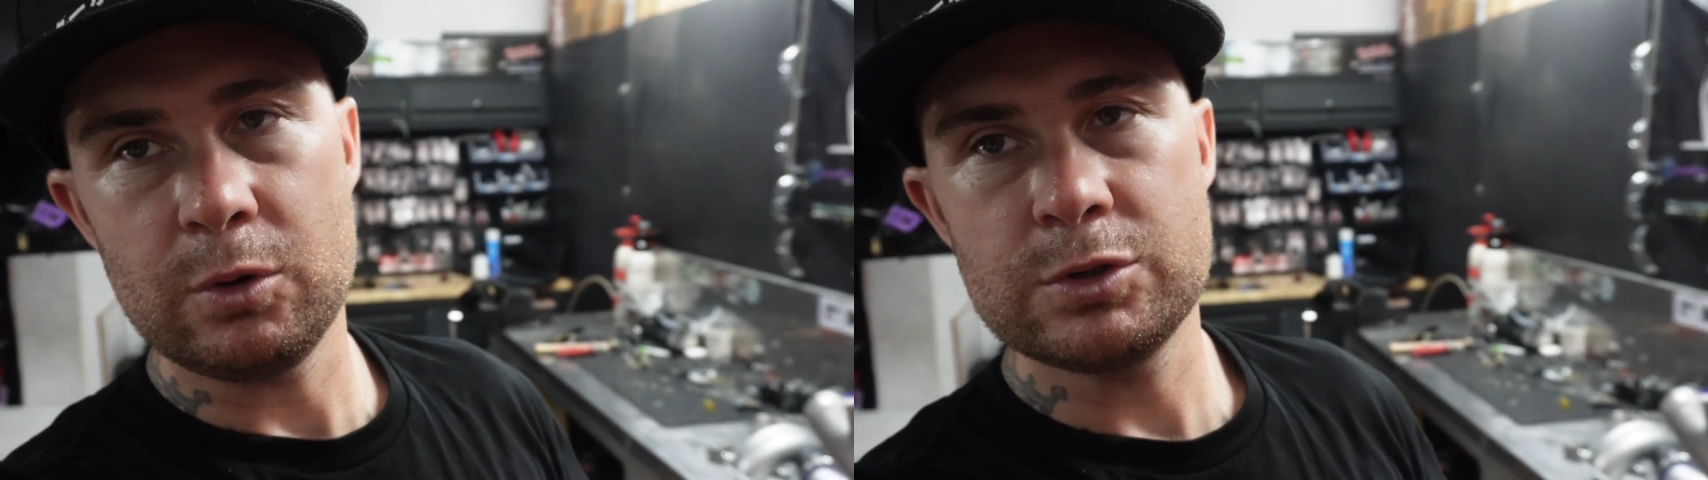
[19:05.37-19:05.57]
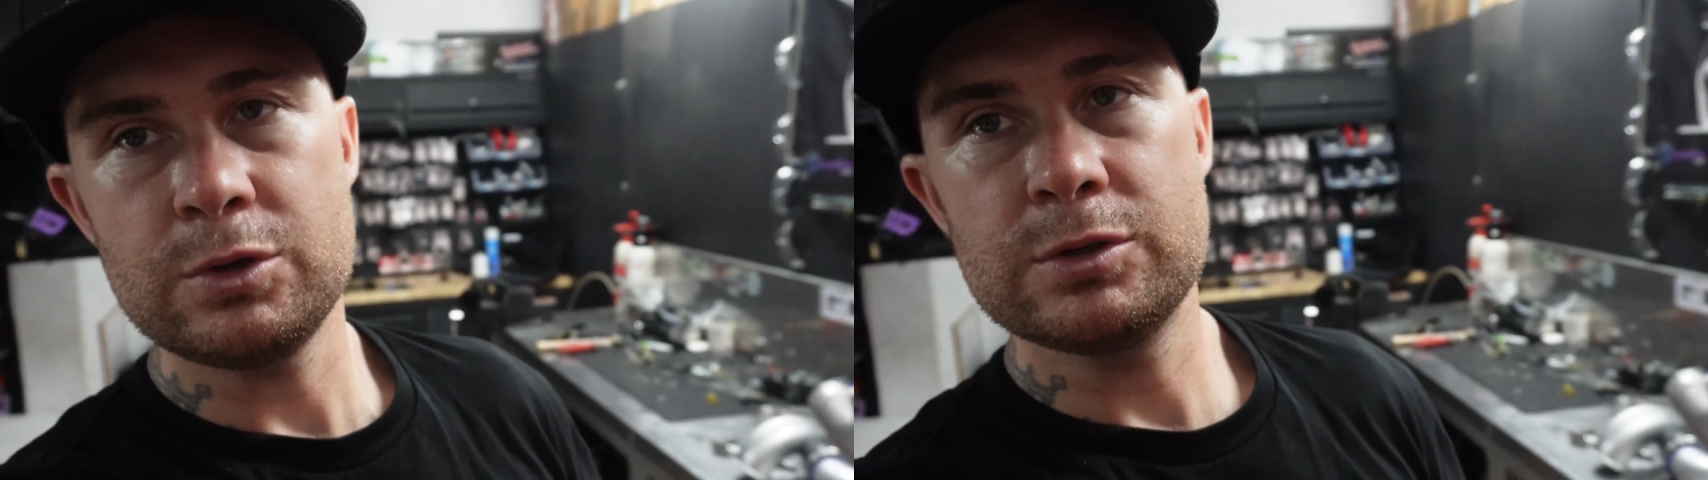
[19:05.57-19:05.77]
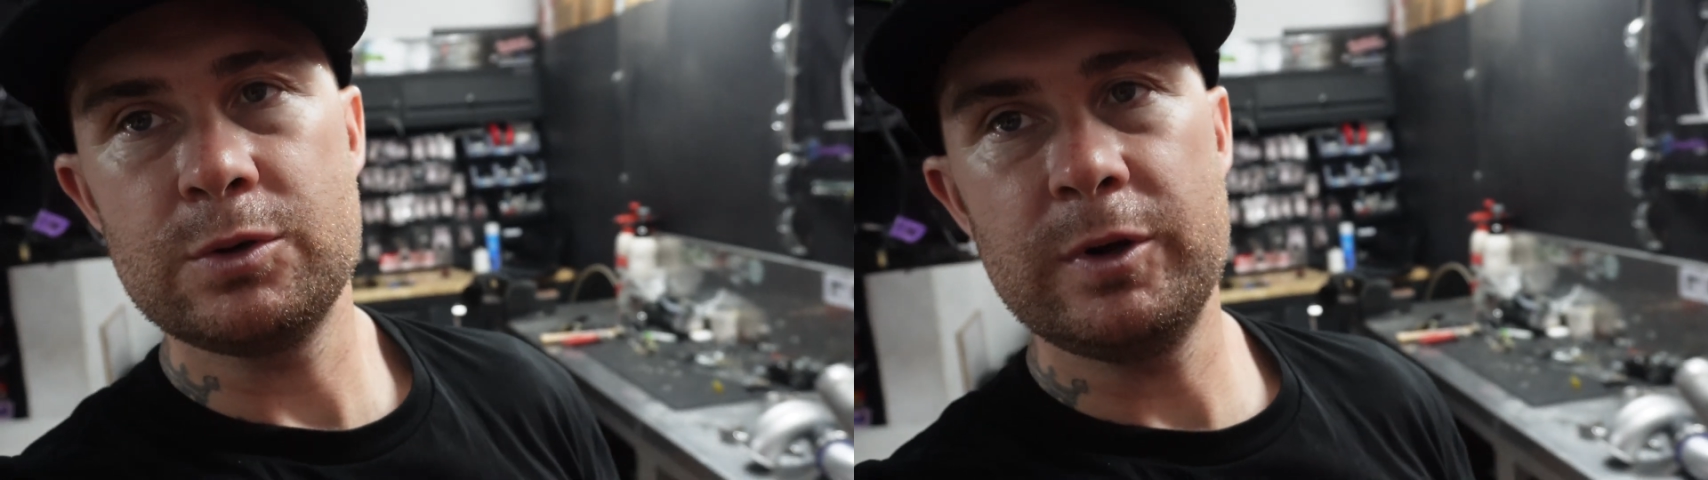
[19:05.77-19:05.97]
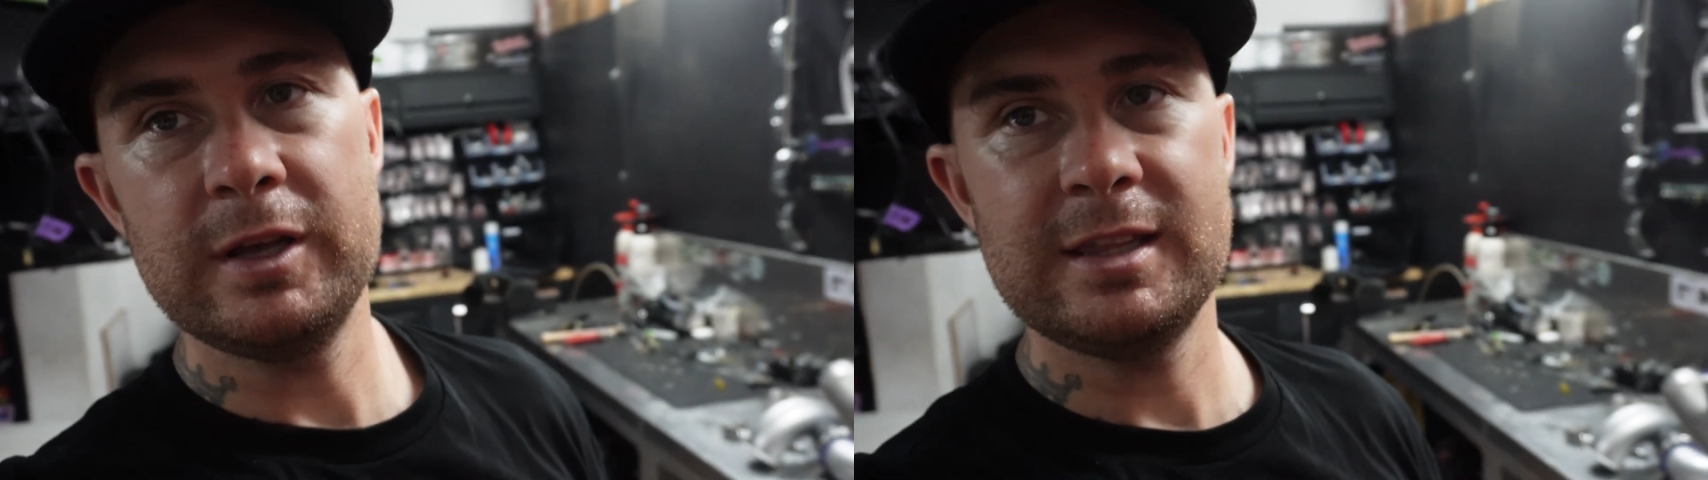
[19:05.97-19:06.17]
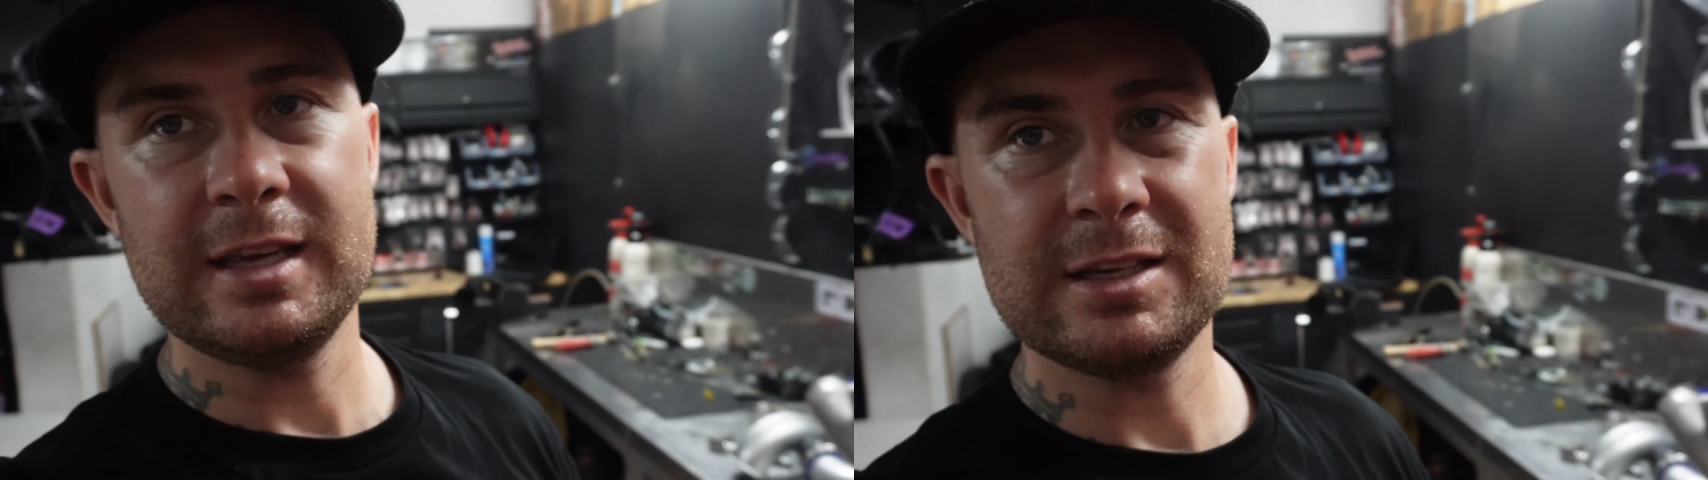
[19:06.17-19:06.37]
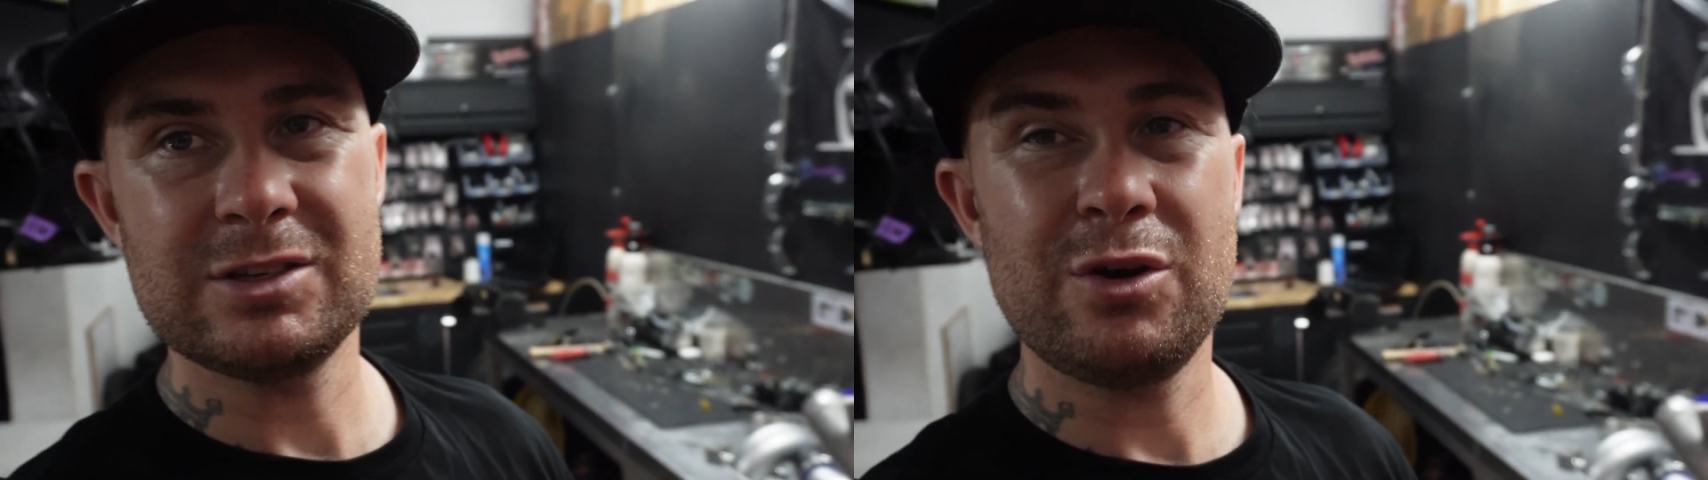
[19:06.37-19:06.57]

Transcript: all sorts of weird things,